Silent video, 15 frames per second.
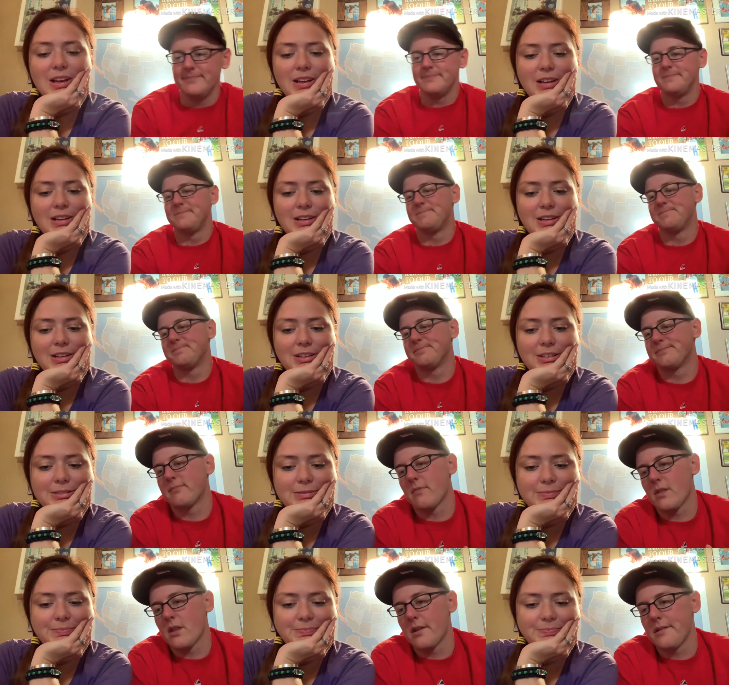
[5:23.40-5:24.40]

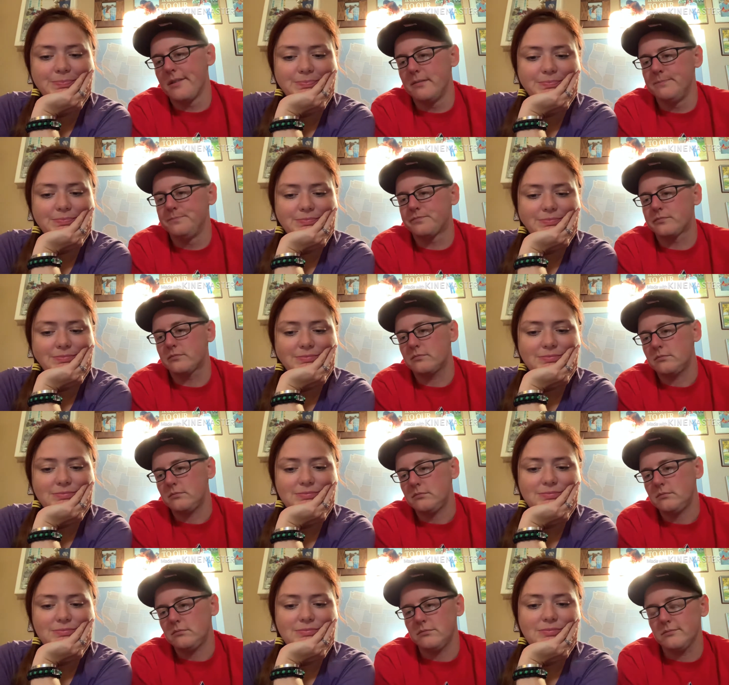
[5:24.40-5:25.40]
Speaker 1: um,
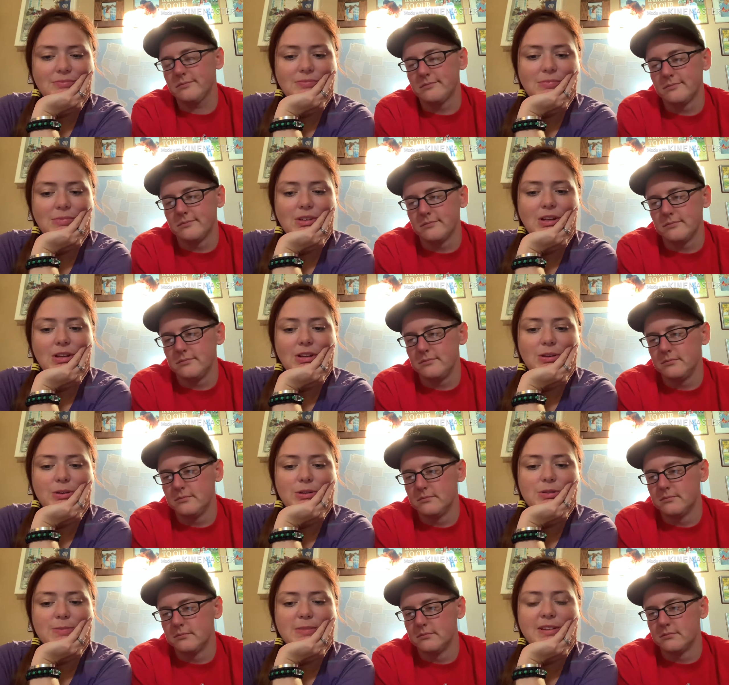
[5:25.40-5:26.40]

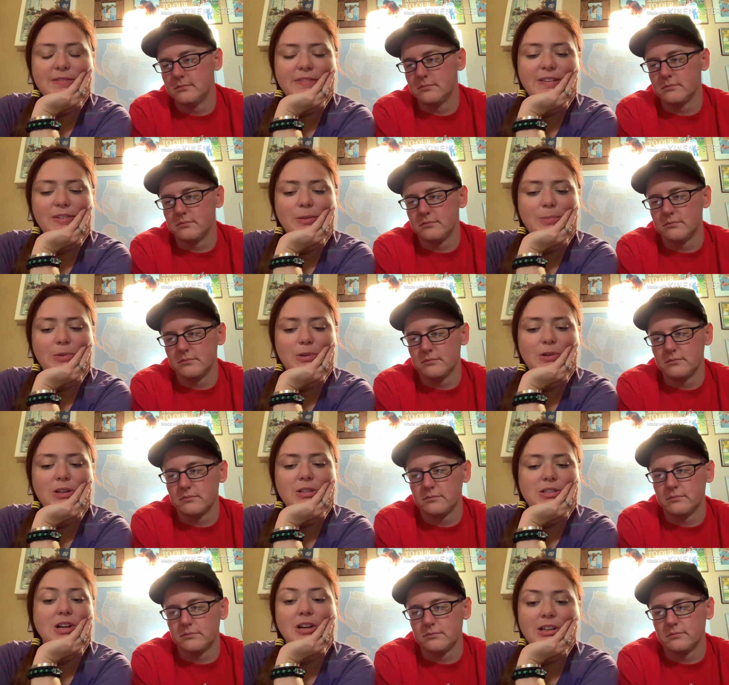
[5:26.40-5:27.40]
who's my favorite
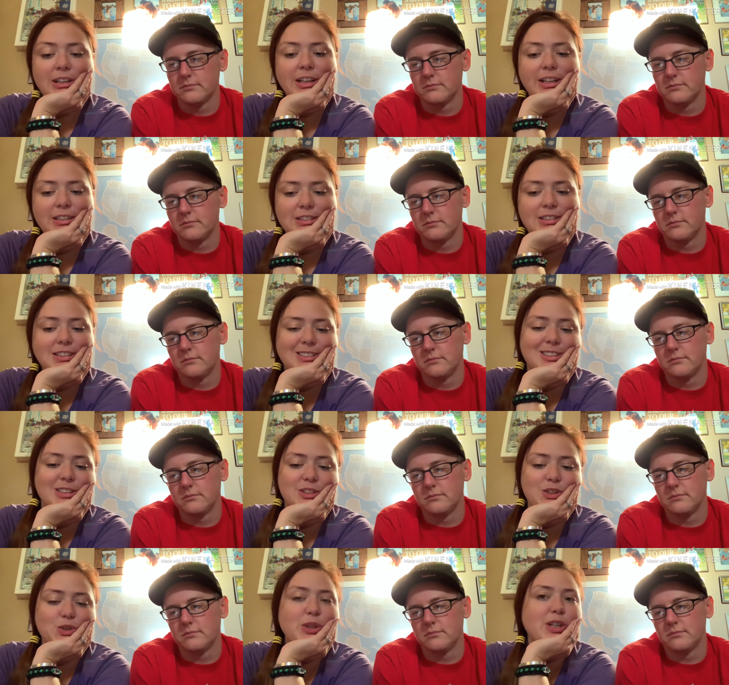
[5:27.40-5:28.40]
music artist? This
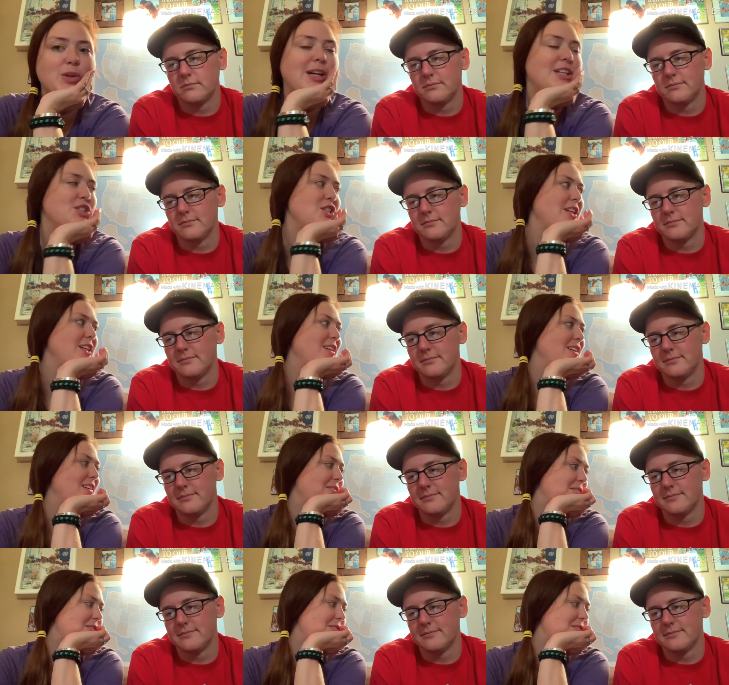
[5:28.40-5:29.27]
is a trick question.